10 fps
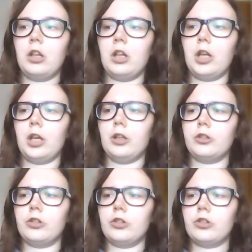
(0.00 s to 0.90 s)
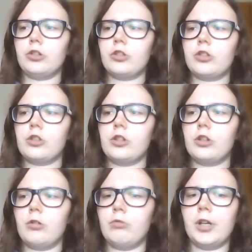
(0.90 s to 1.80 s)
And
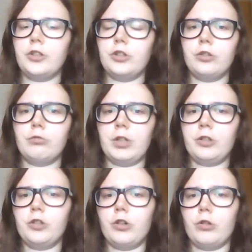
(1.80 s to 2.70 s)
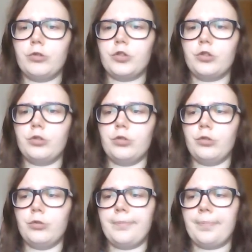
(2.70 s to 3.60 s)
when you go to